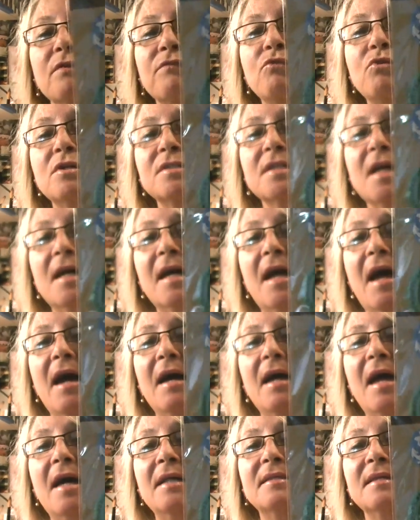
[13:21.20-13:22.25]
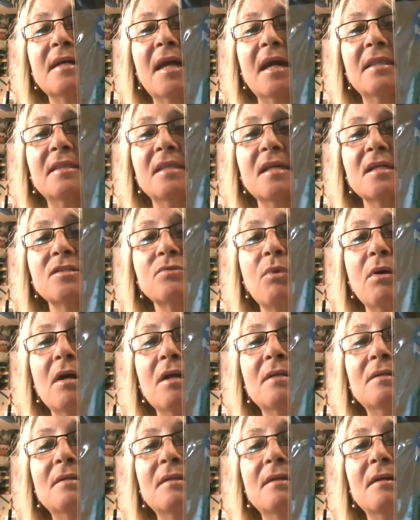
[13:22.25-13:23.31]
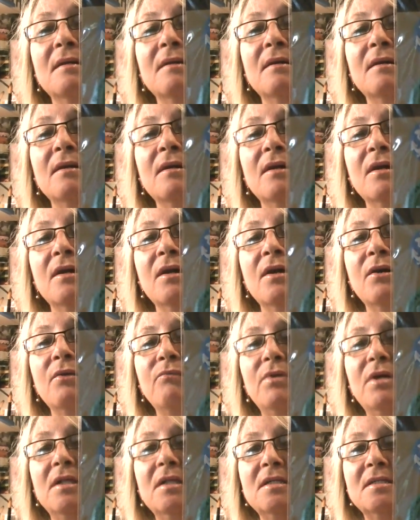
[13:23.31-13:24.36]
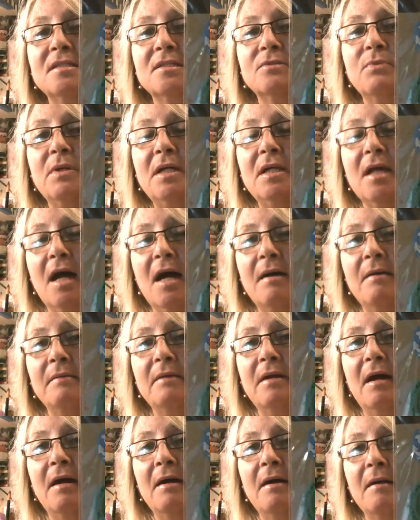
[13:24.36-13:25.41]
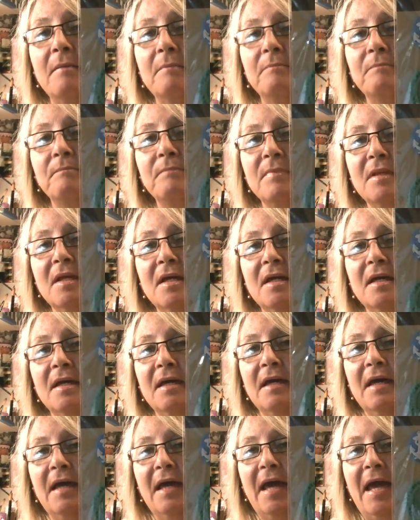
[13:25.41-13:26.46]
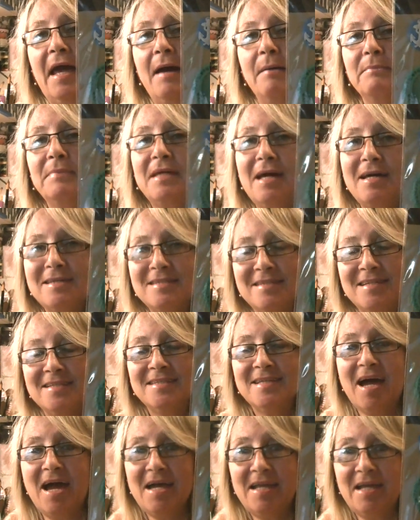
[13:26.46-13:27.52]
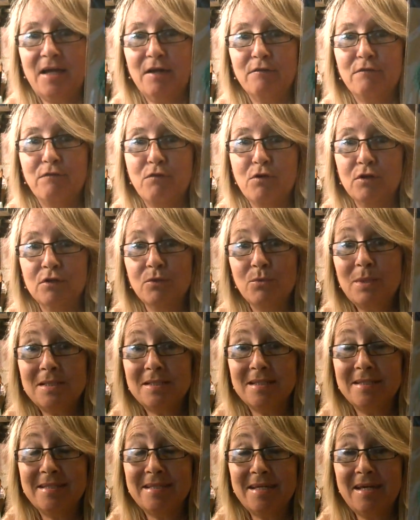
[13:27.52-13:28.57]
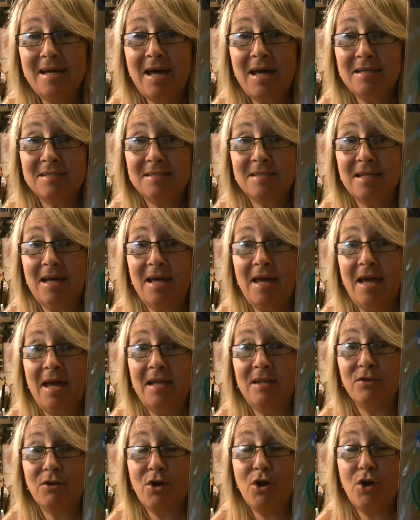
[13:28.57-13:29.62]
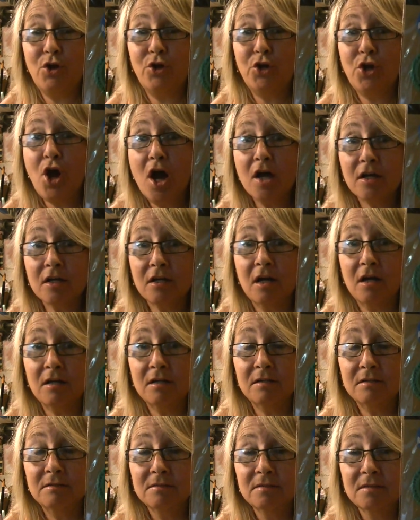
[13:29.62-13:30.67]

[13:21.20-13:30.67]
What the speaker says: of course, I had to get this one. Really sweet. I am guest designing for Luisa Diaz and her Nautica